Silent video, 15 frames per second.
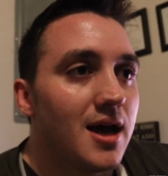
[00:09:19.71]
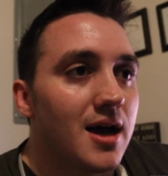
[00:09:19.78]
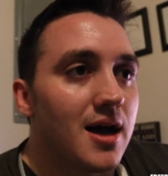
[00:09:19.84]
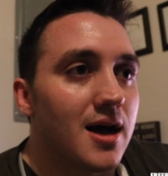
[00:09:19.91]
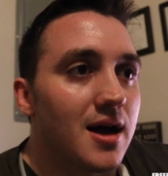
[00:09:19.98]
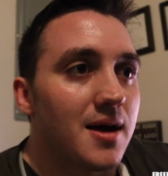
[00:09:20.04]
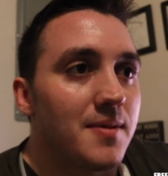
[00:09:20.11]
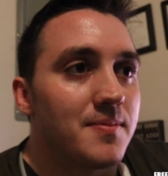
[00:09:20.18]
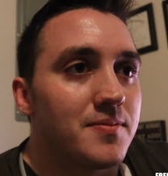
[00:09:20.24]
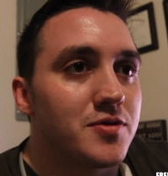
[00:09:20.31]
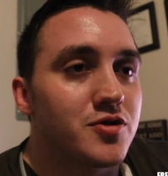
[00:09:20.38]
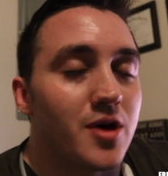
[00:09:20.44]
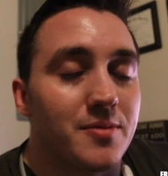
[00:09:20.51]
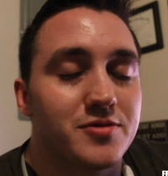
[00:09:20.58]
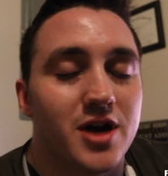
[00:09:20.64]
Um,
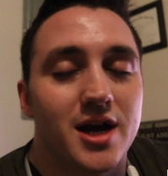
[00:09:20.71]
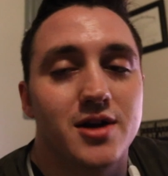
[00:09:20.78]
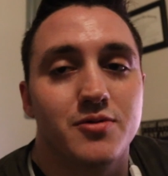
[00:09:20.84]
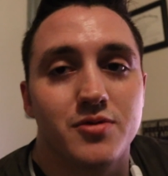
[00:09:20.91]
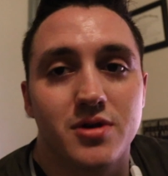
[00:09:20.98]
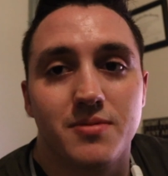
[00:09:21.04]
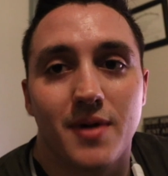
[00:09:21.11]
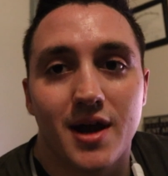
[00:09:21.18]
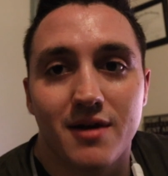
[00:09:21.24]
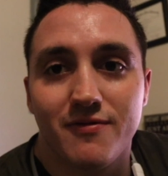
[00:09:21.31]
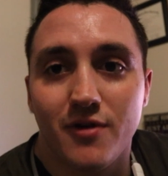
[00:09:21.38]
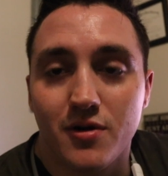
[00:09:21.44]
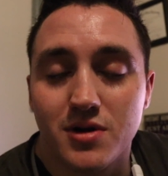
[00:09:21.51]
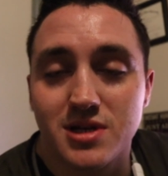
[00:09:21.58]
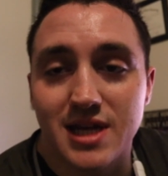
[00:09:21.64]
so I'm trying to really make a
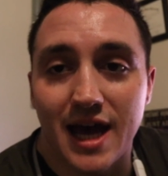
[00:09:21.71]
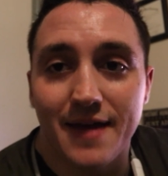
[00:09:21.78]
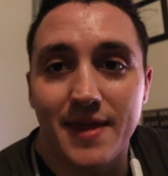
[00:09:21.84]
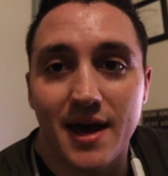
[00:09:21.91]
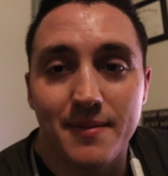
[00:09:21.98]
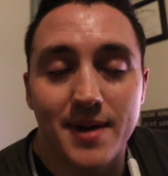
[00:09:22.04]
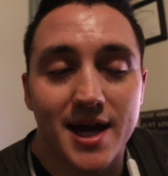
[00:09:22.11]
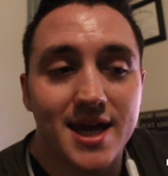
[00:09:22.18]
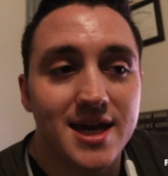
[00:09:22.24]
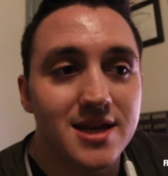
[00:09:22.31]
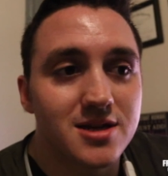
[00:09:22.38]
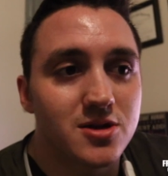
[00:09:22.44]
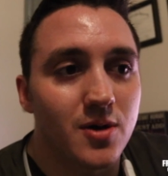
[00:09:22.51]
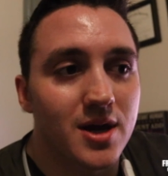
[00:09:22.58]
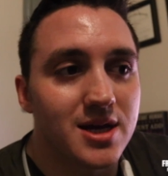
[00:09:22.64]
focus to add that back
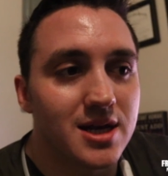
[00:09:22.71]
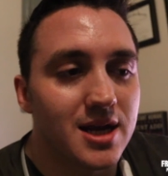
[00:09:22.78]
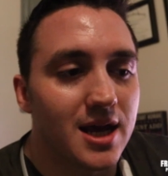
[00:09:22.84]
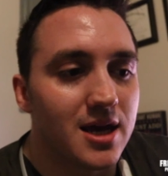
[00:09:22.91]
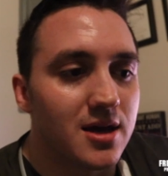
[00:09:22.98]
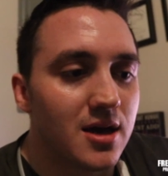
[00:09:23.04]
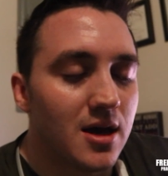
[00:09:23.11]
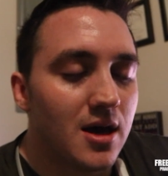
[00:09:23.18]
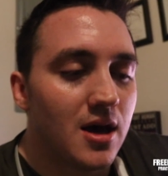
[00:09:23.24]
in. So I did a